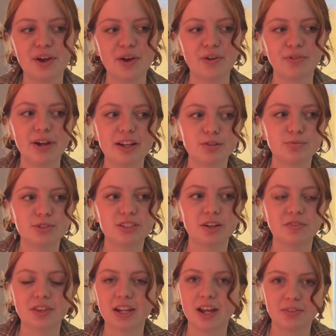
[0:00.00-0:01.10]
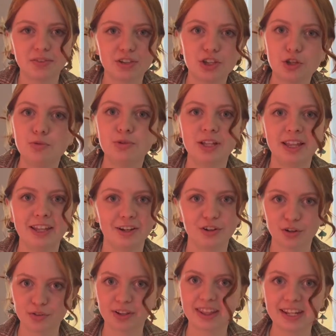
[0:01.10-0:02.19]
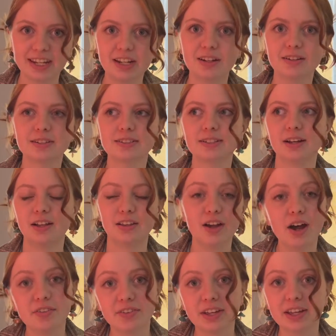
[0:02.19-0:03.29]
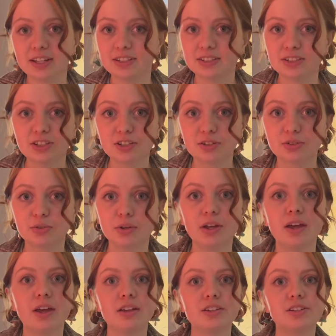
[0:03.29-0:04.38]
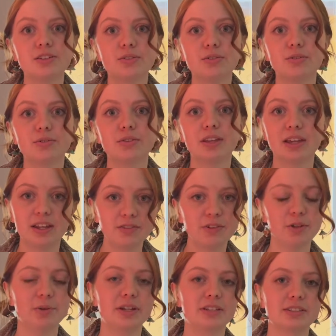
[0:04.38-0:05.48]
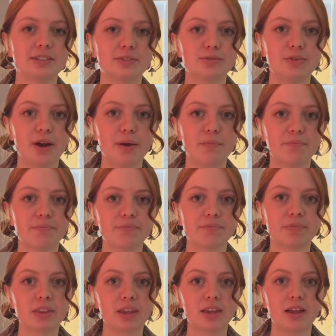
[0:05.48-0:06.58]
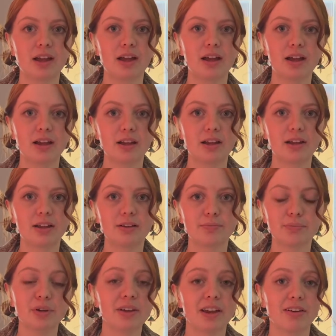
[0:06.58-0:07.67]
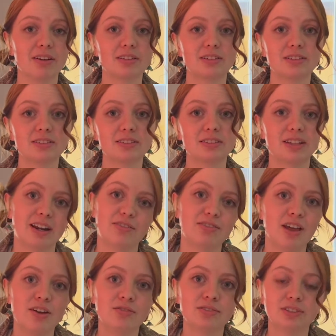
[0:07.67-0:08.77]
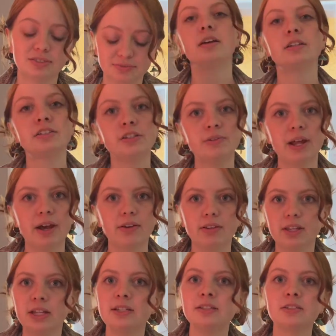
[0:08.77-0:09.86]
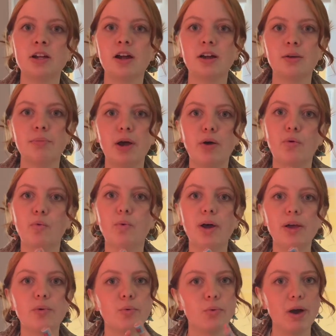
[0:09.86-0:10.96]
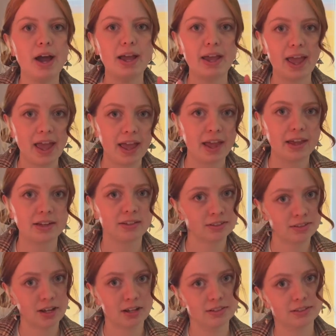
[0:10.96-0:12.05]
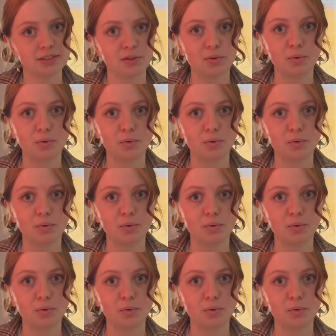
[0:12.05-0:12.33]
random stuff that I've accumulated over the years. A lot of it is due to the influence from book characters that I've loved. So now, let's talk about what YA does